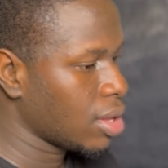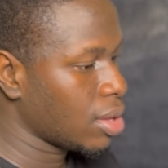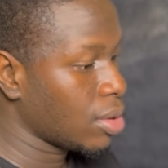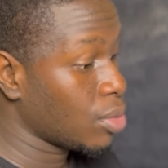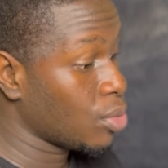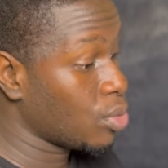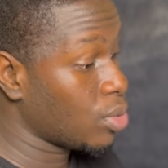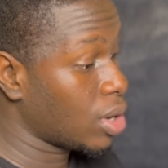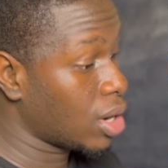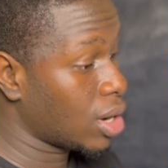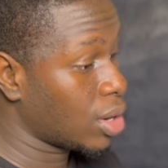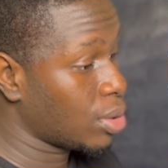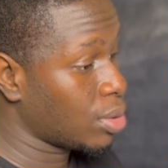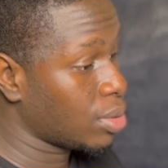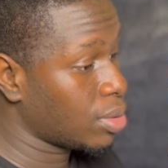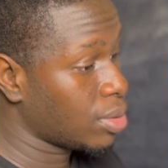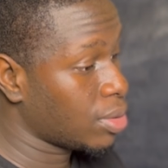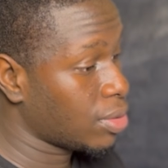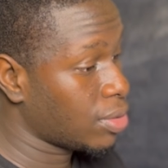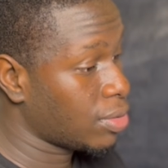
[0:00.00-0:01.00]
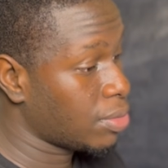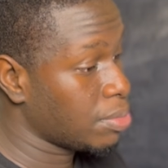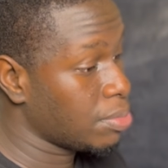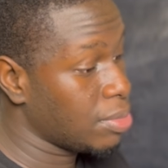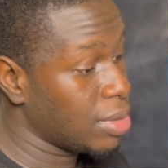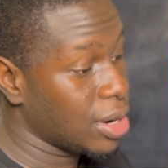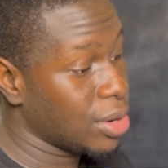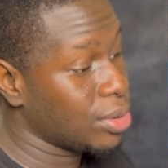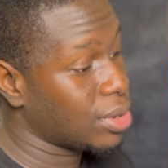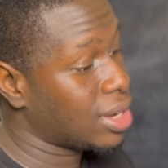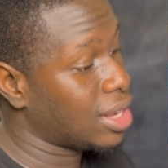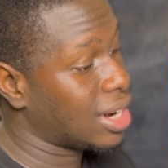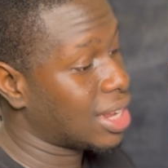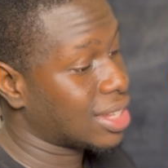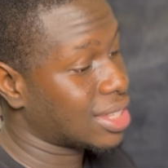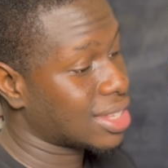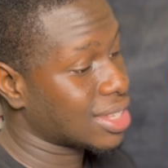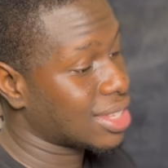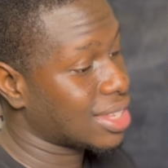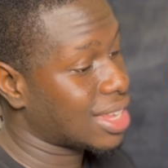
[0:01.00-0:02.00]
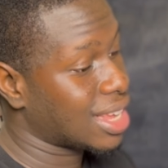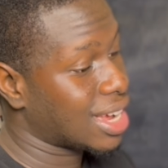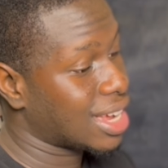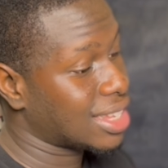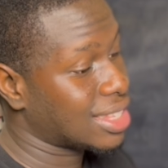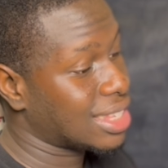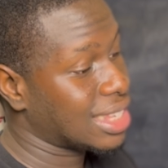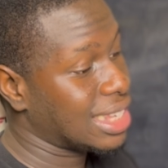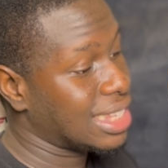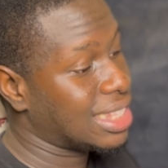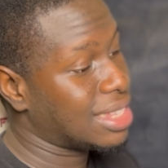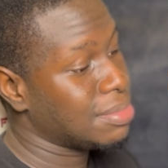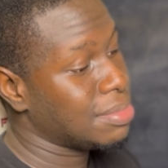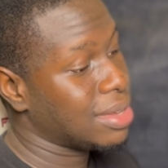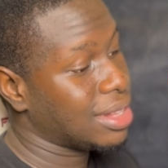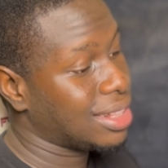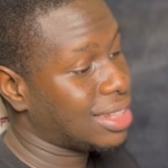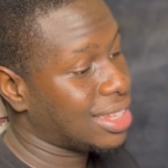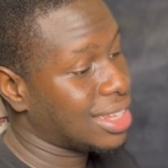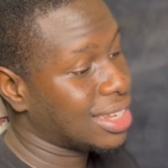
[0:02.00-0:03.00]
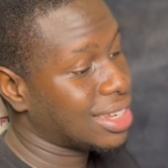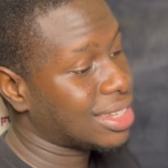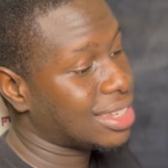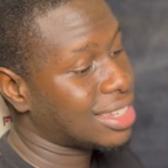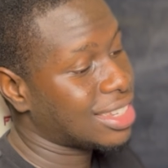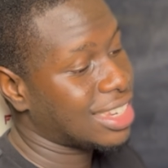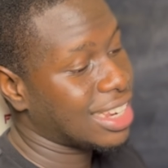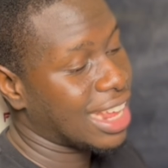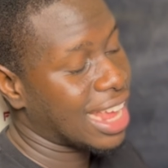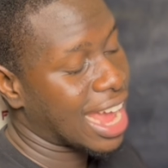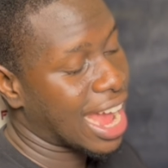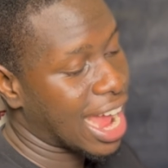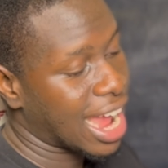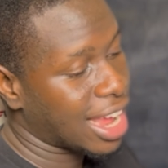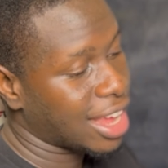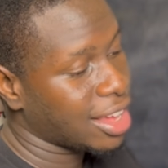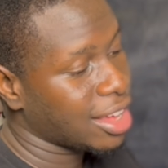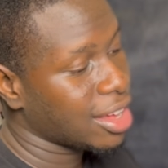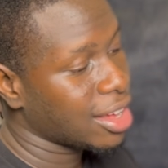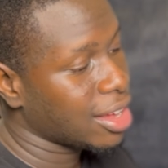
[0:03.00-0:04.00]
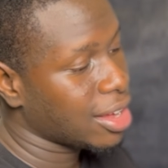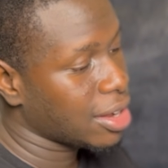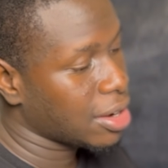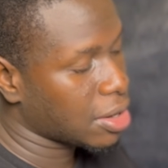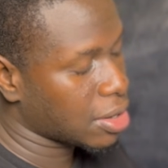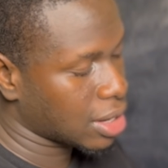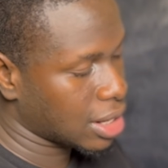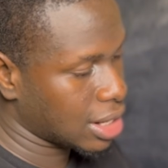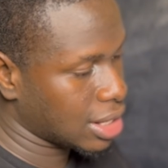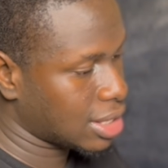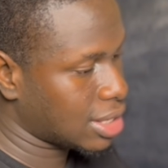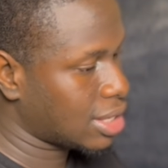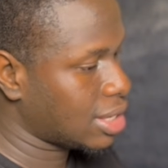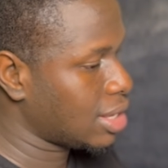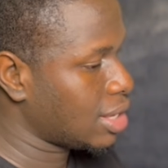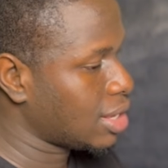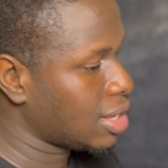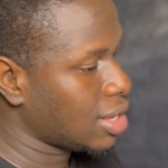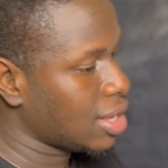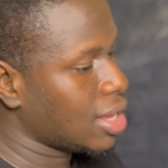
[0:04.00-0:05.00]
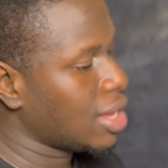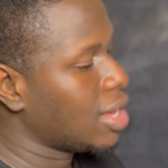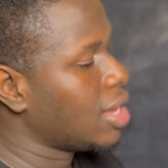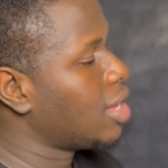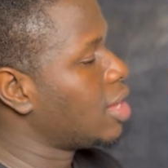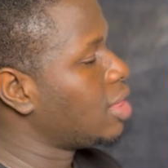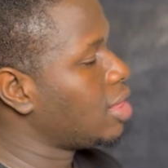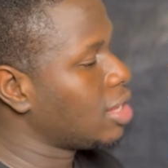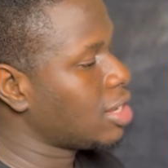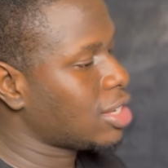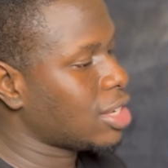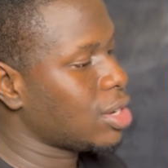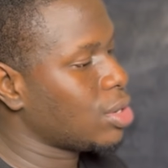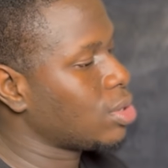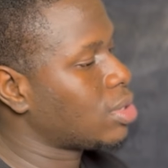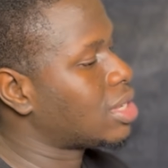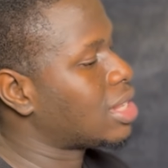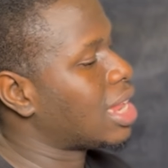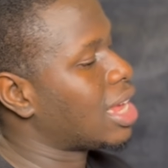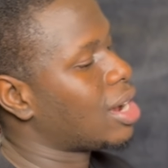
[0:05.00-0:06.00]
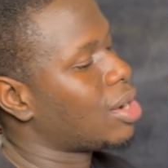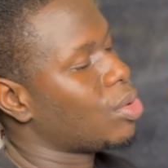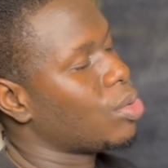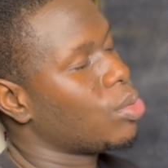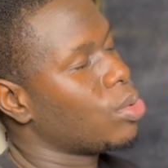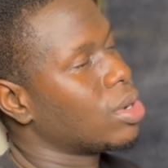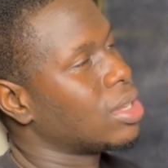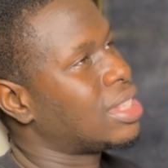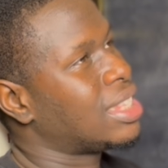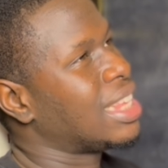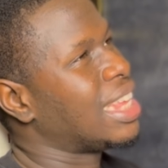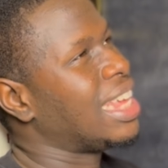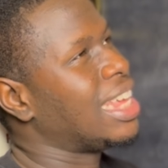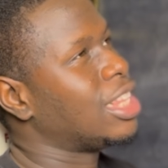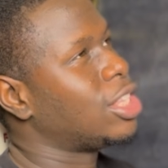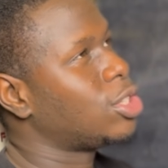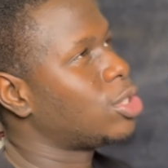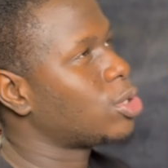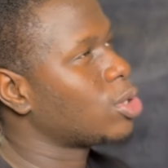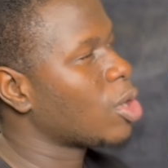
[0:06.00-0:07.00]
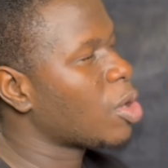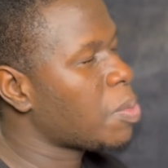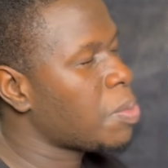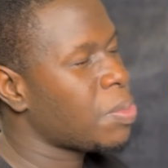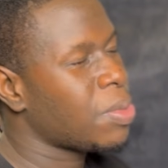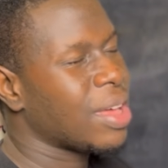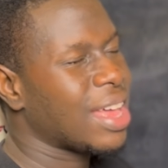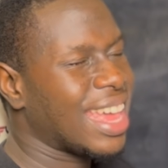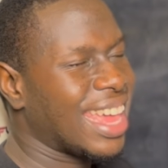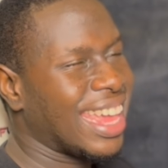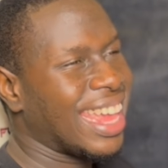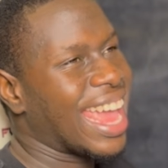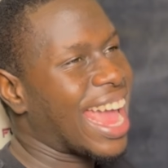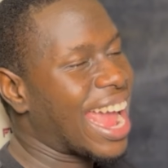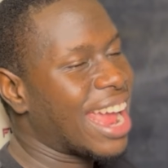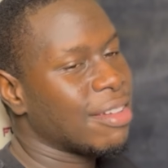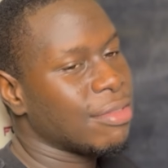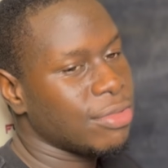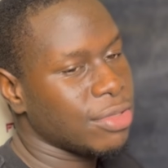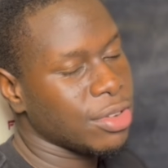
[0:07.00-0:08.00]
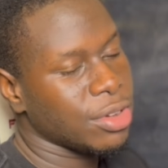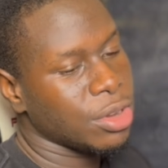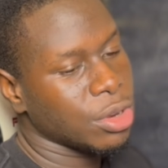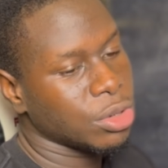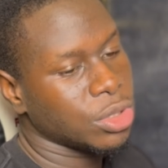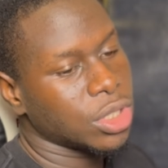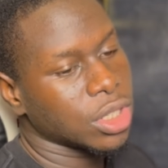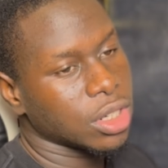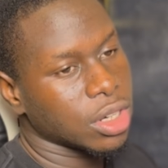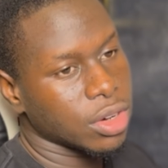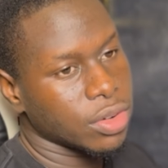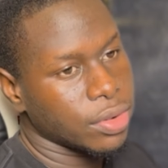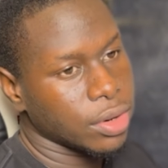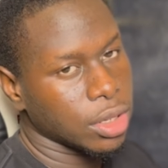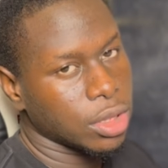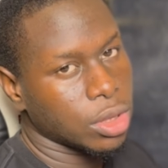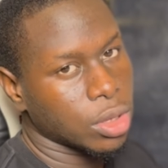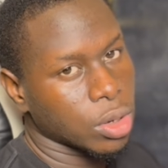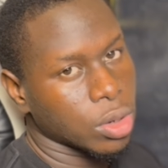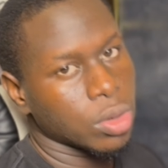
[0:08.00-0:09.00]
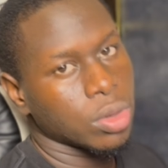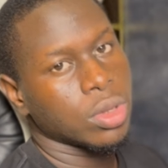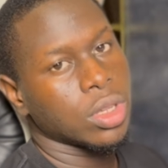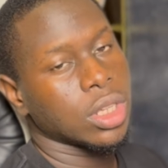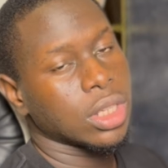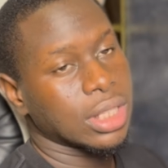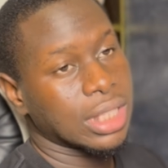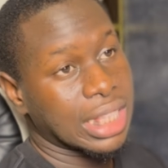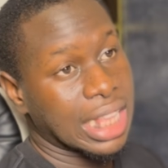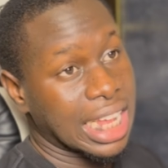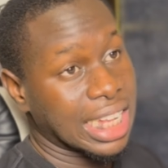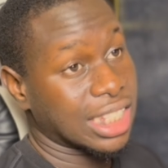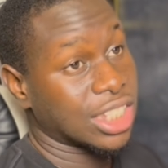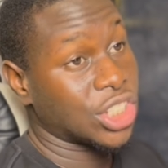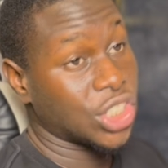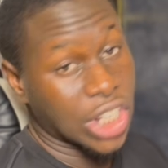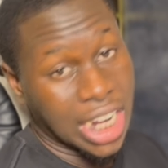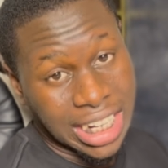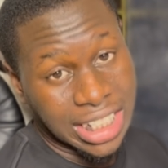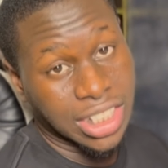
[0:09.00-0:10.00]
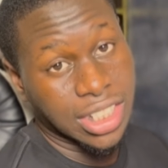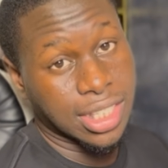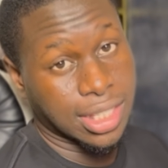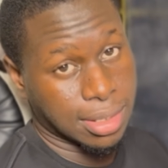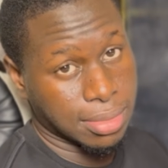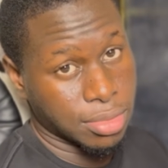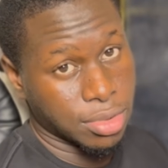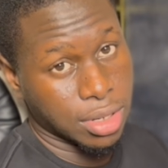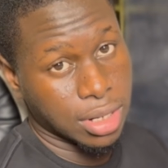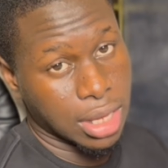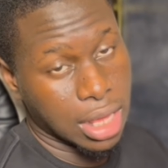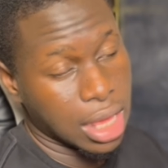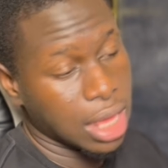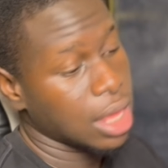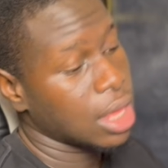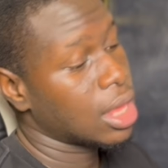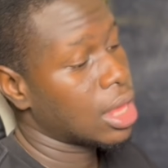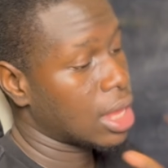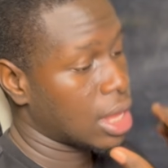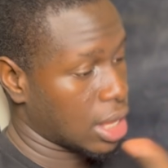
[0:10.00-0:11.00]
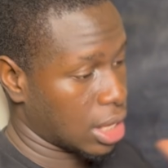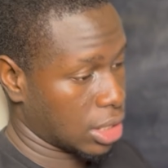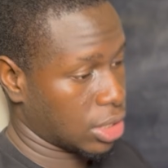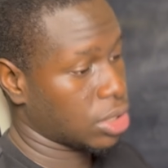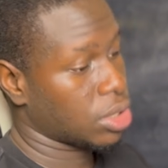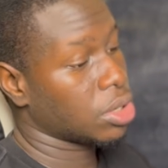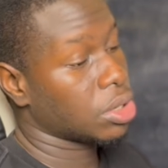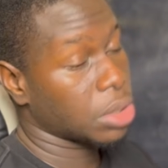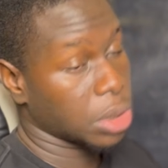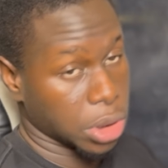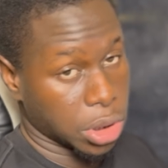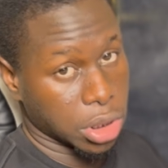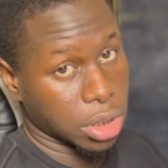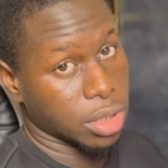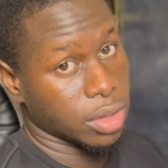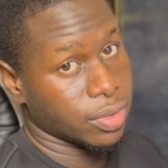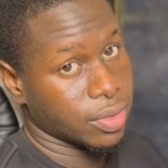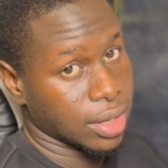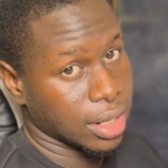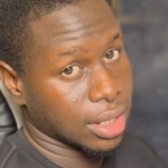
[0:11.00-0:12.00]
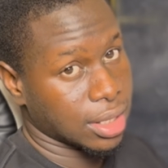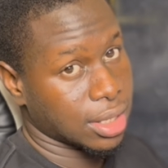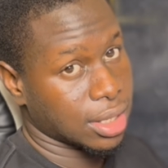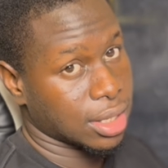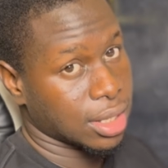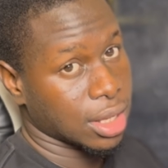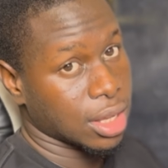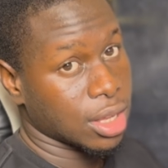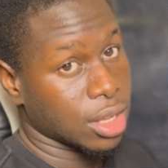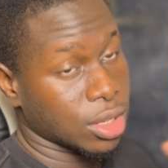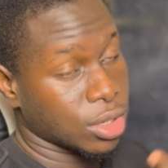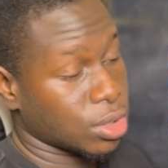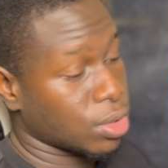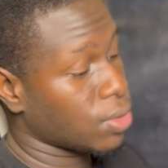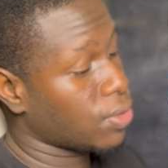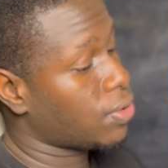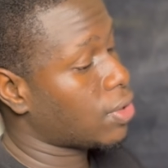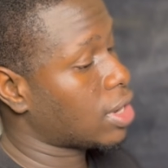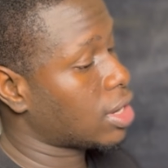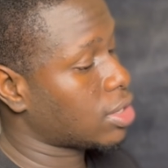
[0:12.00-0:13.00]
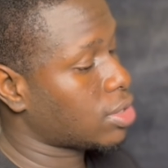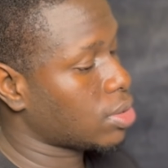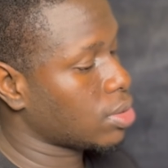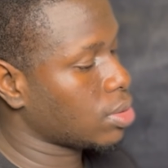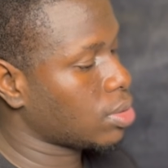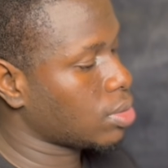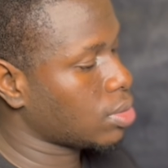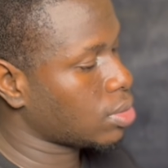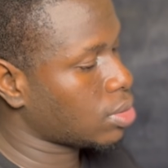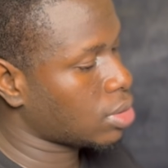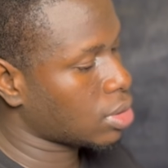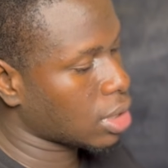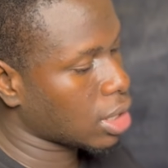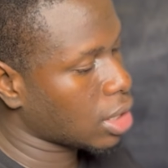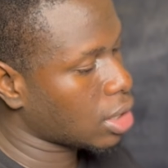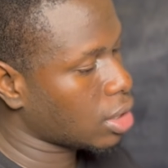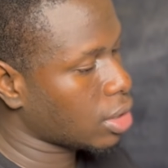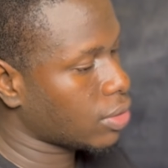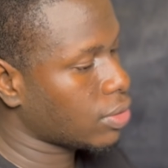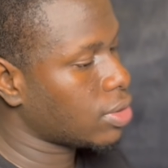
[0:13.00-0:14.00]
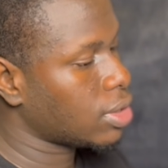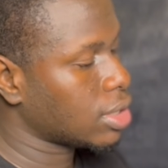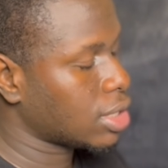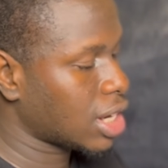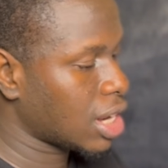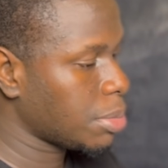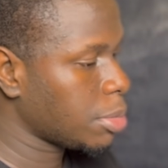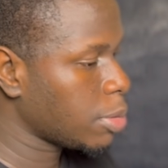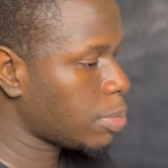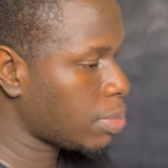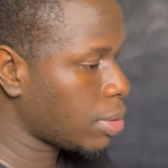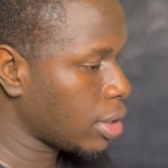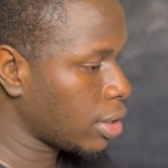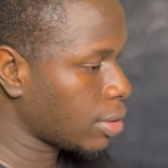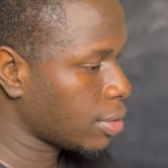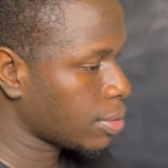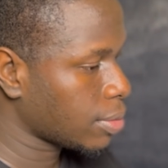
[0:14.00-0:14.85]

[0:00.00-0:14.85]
Wow, when looking at this, guys, it maintained the high quality. This looks like what a top AI video generator that charges money is gonna generate. So far so good. I love this. Let me play.